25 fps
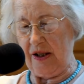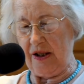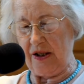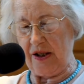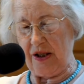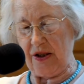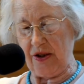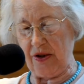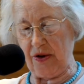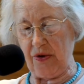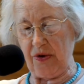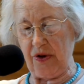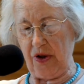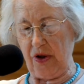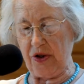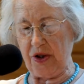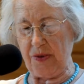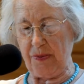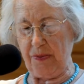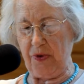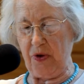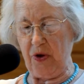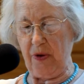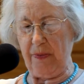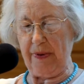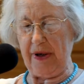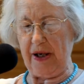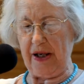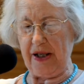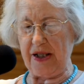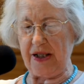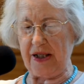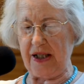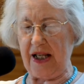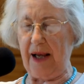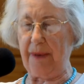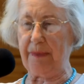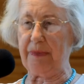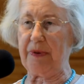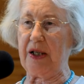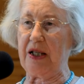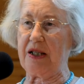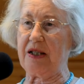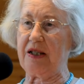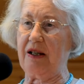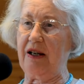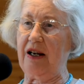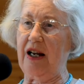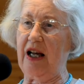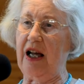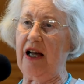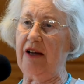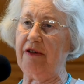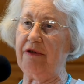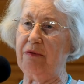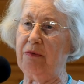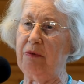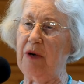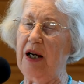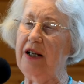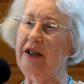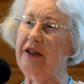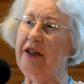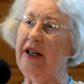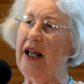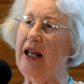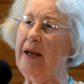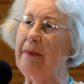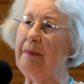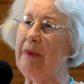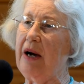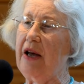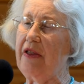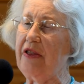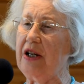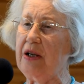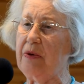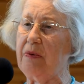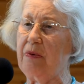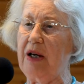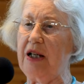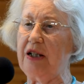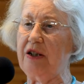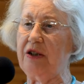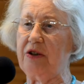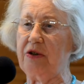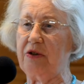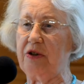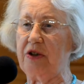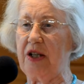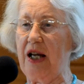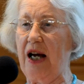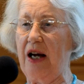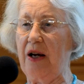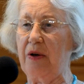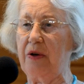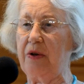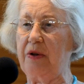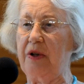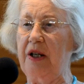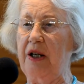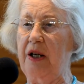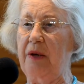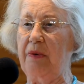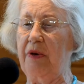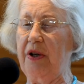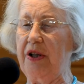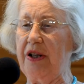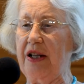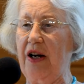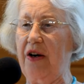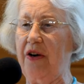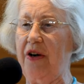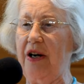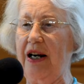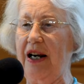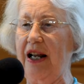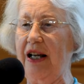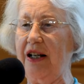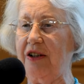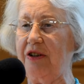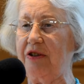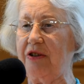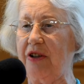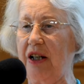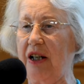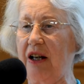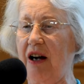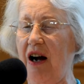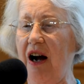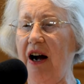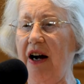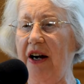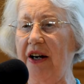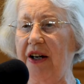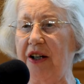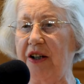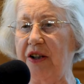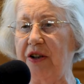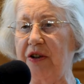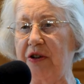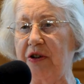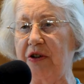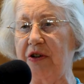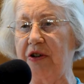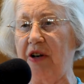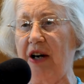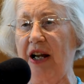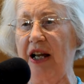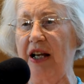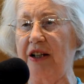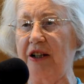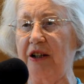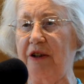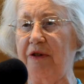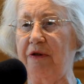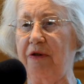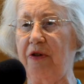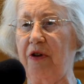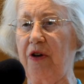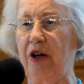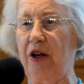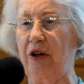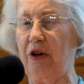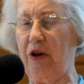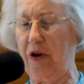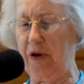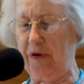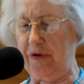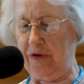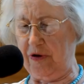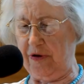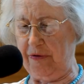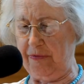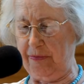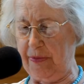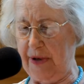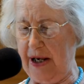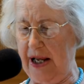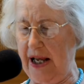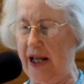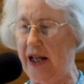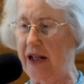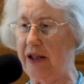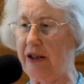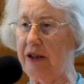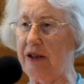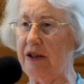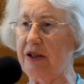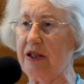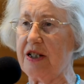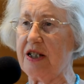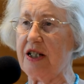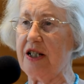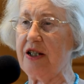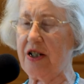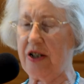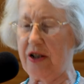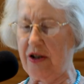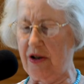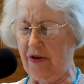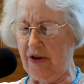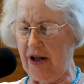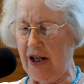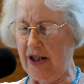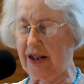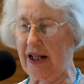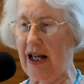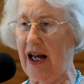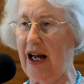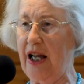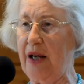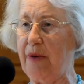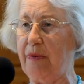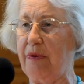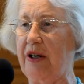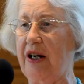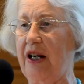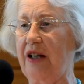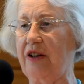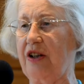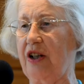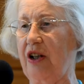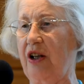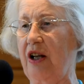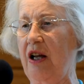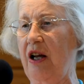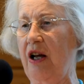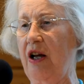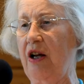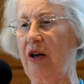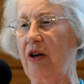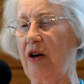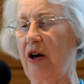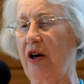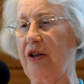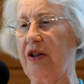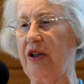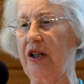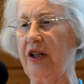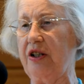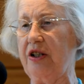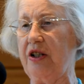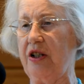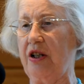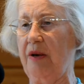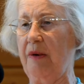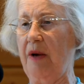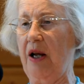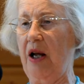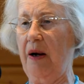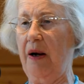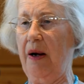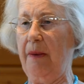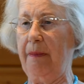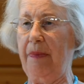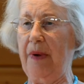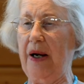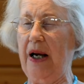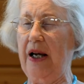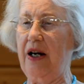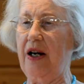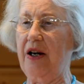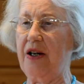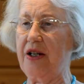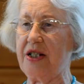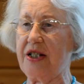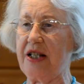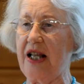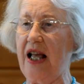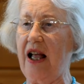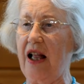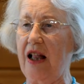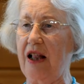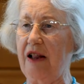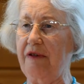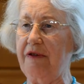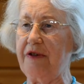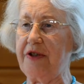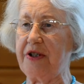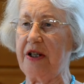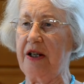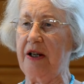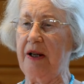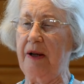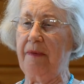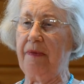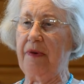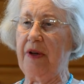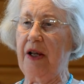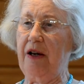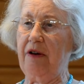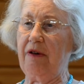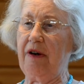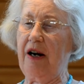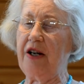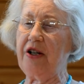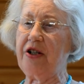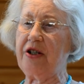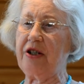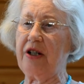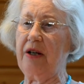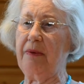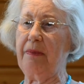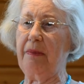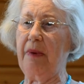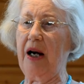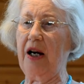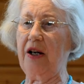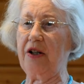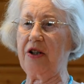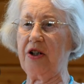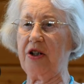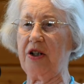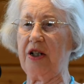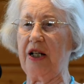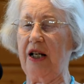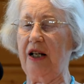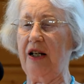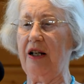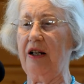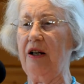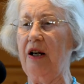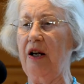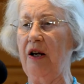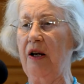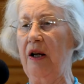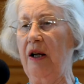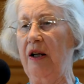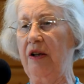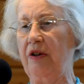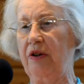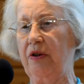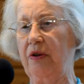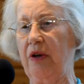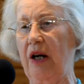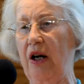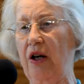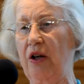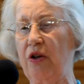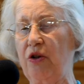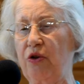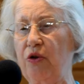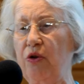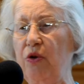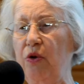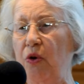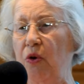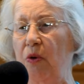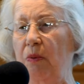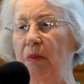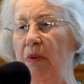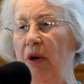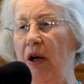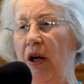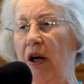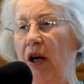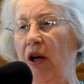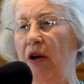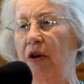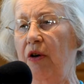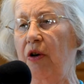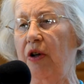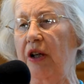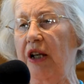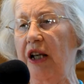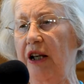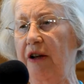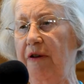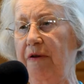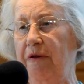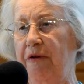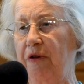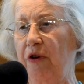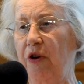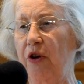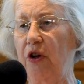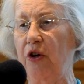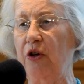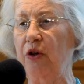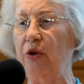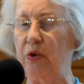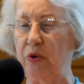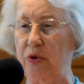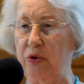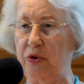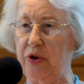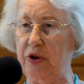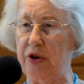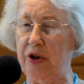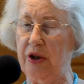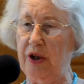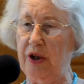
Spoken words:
So those blueberries kept us alive. One day, Mother went to town with our electric iron to trade it for a loaf of bread. And Sister and I were at the cottage by ourselves. A Russian marched in to our room looking for loot.